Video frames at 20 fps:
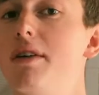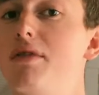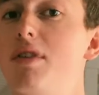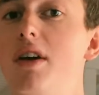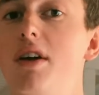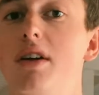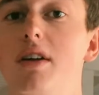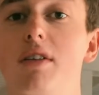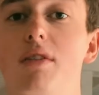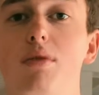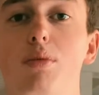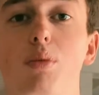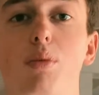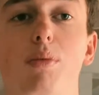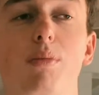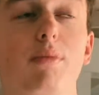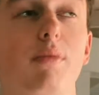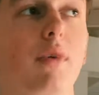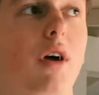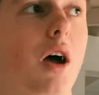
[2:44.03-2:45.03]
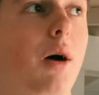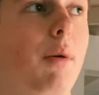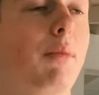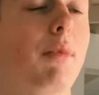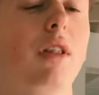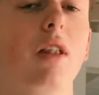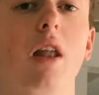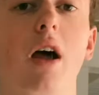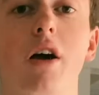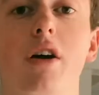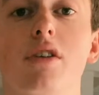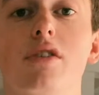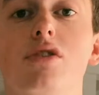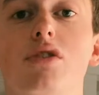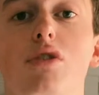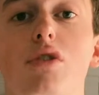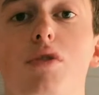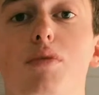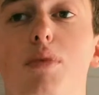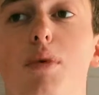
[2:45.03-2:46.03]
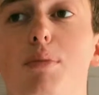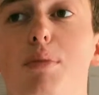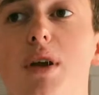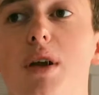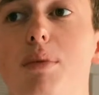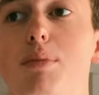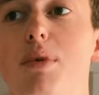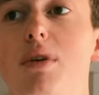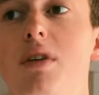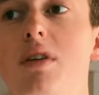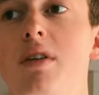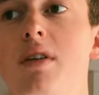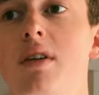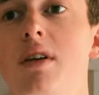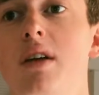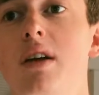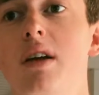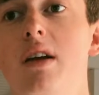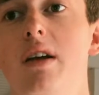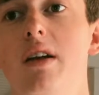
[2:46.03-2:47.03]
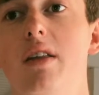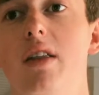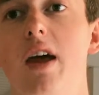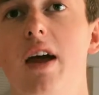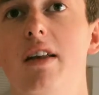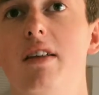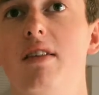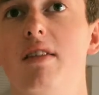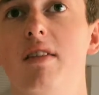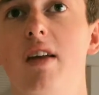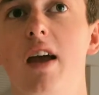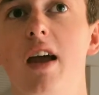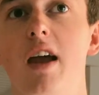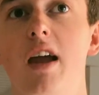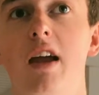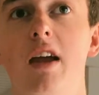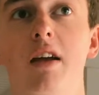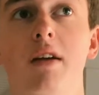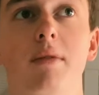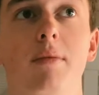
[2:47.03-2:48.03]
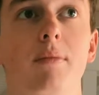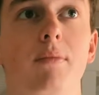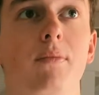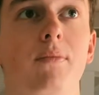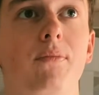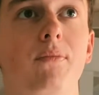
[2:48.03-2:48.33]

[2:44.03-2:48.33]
if there's a large group of people that say